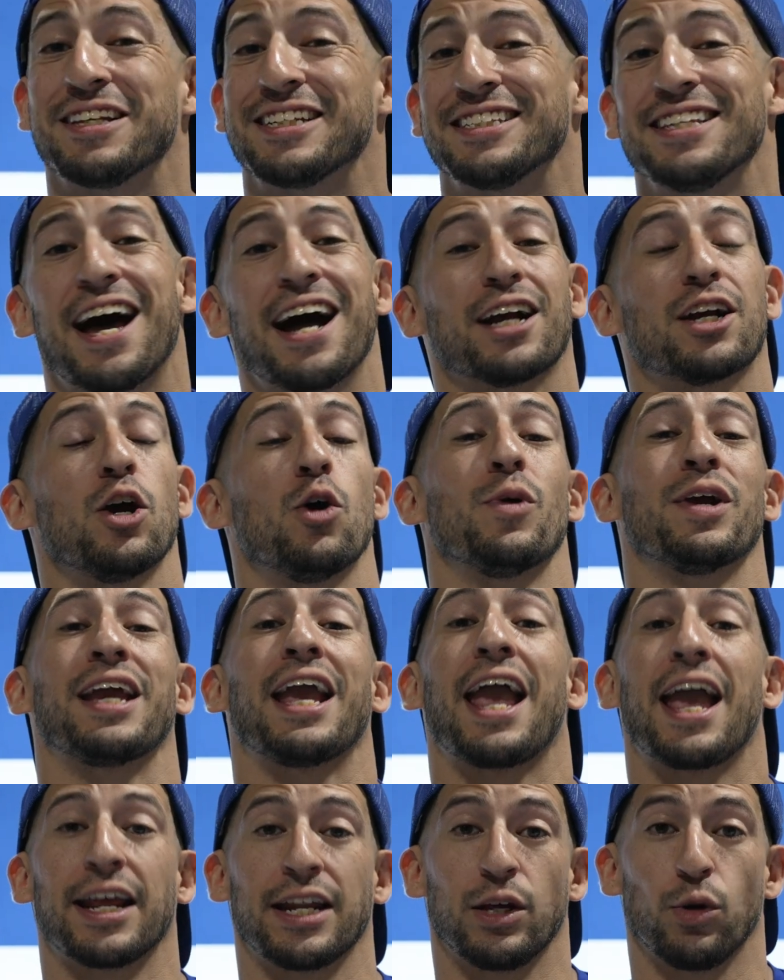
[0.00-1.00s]
is not going
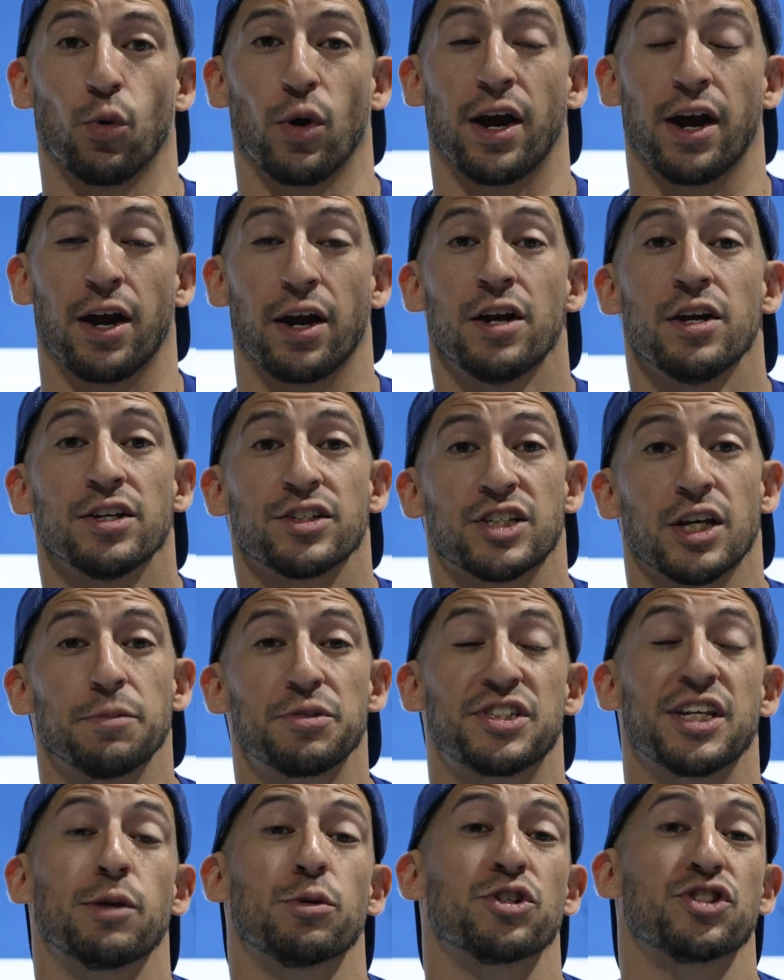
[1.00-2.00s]
anywhere. Some
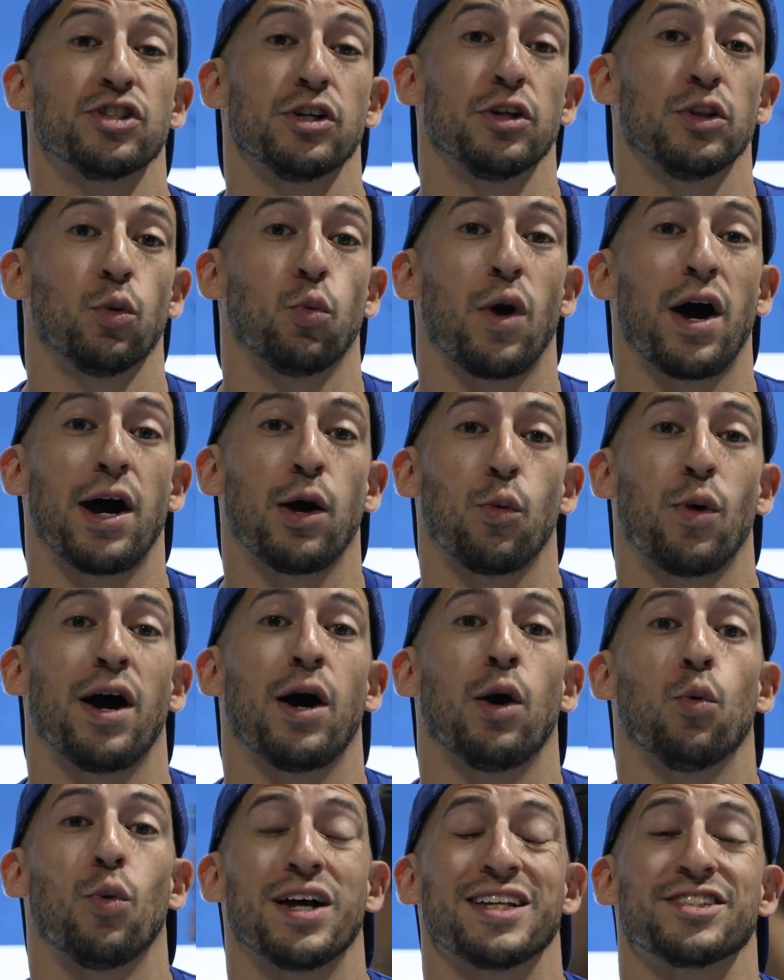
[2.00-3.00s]
say we're still in the wild,
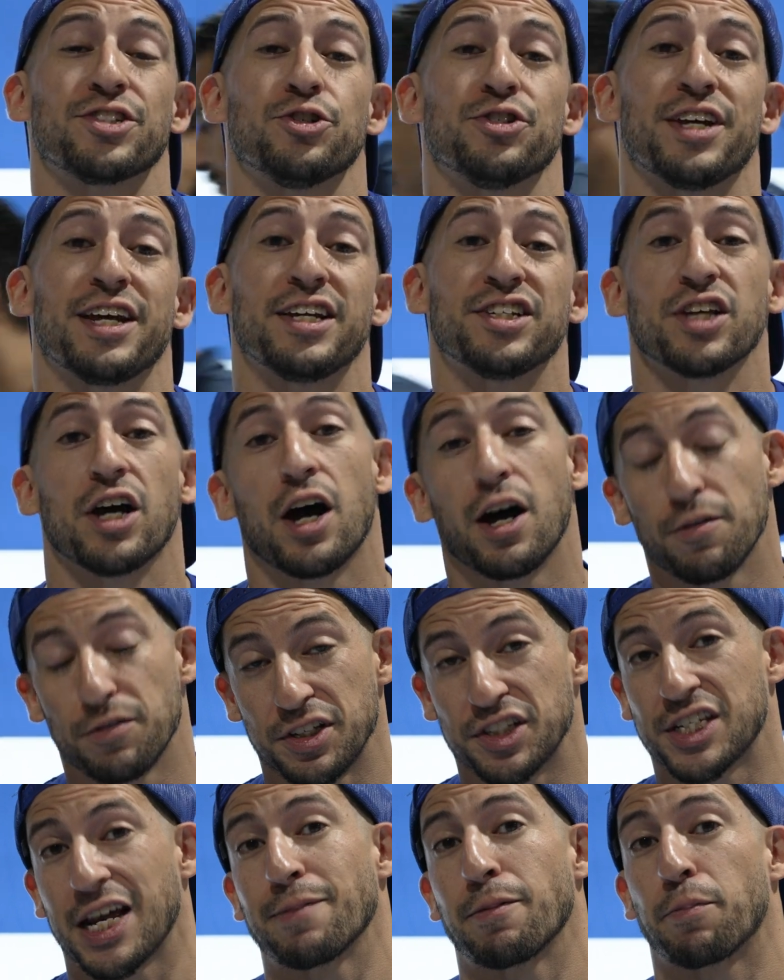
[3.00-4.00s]
wild western days of
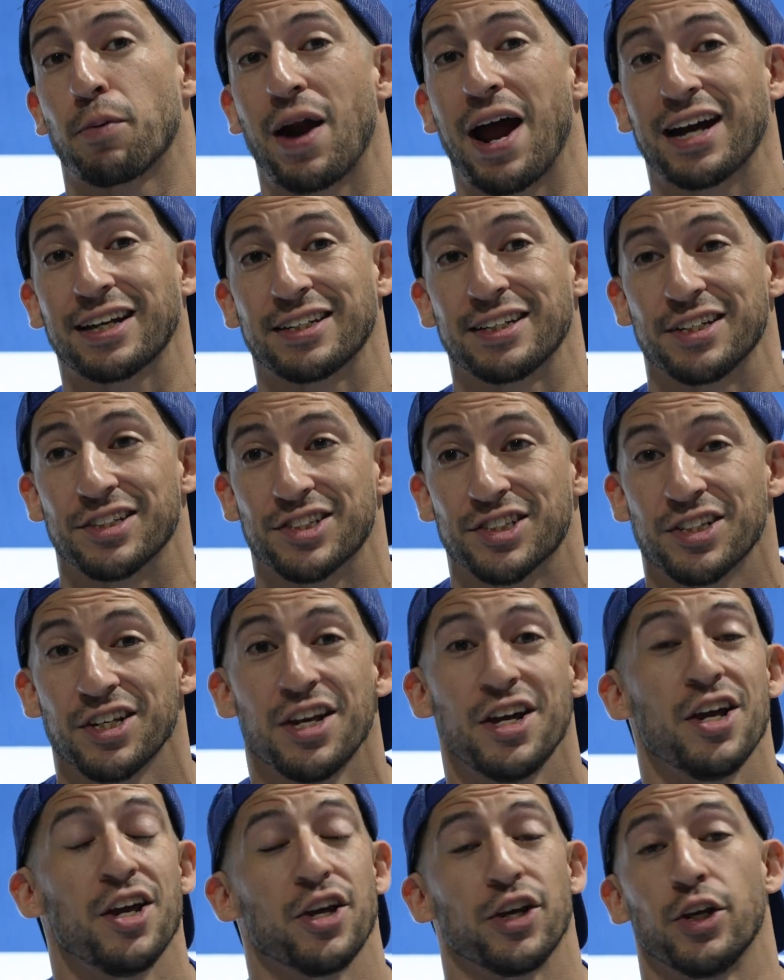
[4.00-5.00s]
this type of practice.
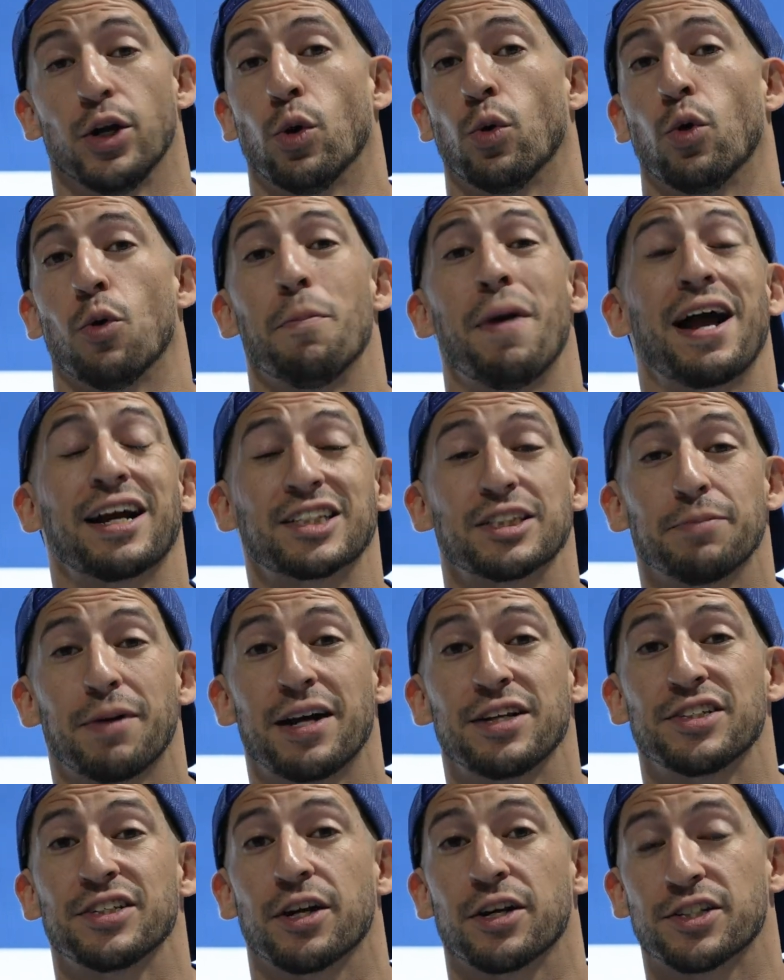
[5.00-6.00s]
You know, we're
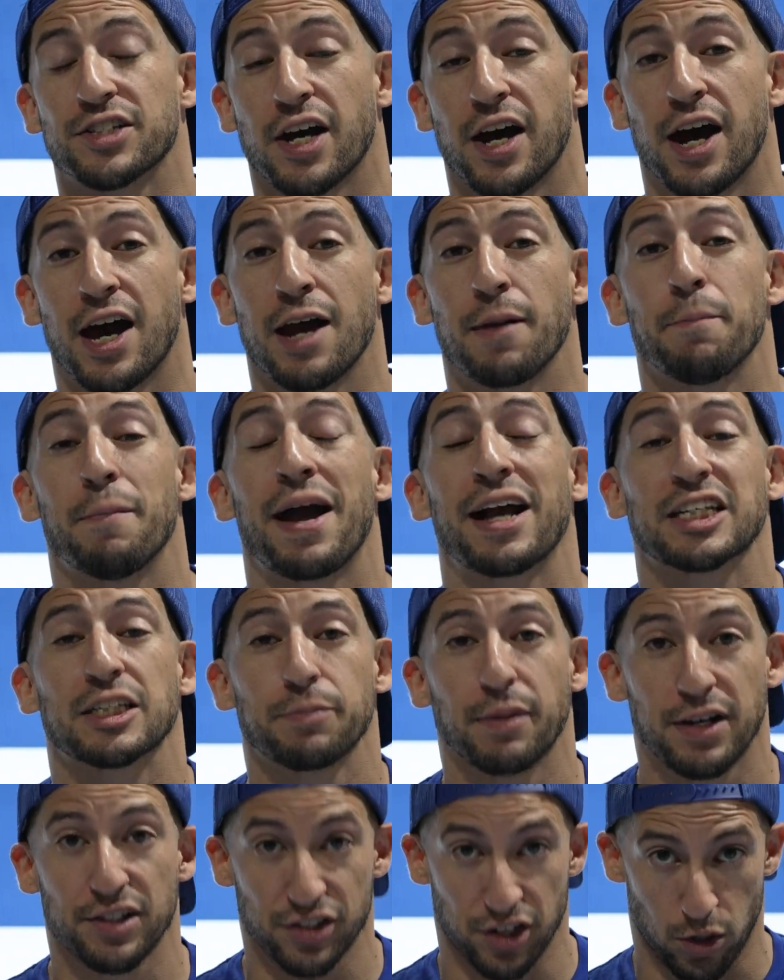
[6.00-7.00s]
maximizing our time,
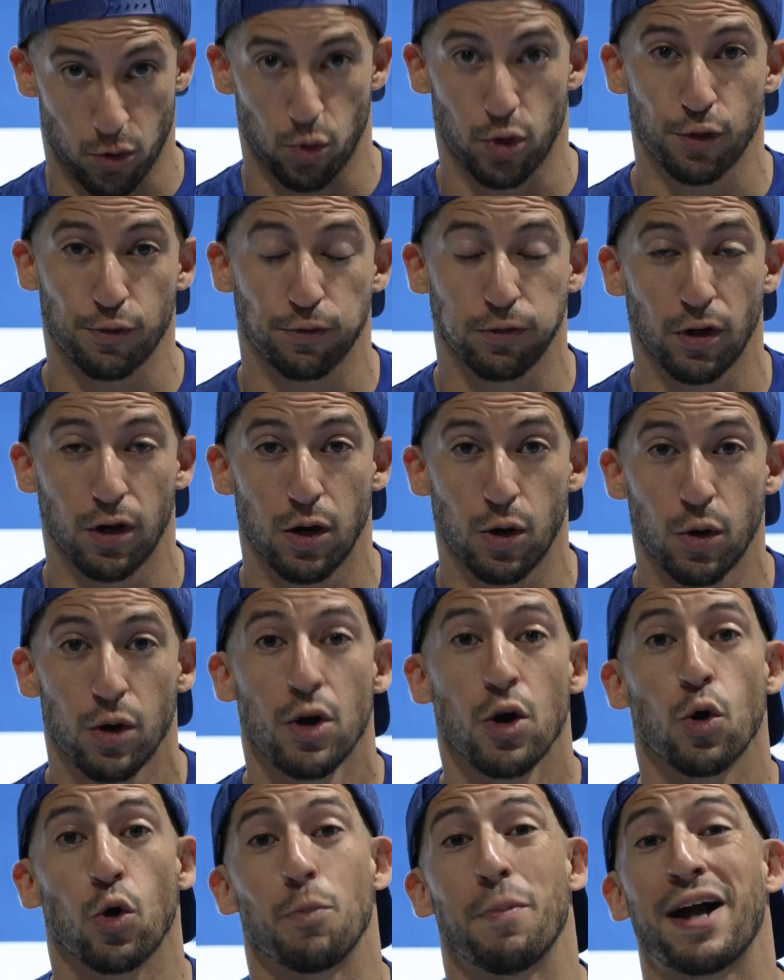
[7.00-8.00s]
maximizing our workflow,
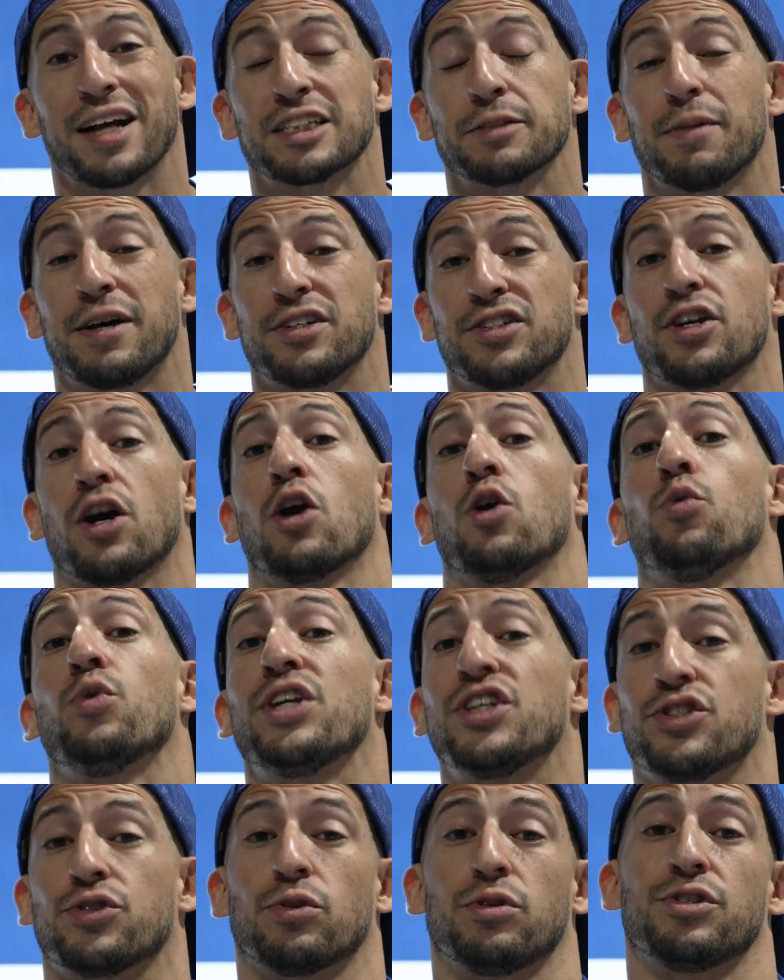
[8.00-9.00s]
we're maximizing our
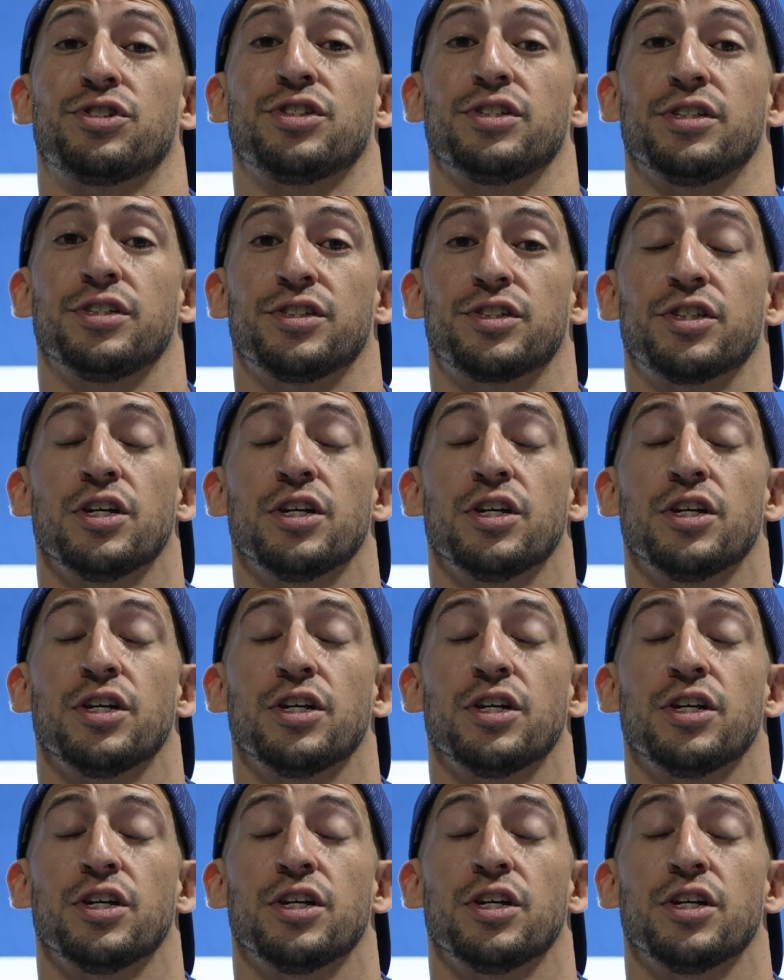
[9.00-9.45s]
resources.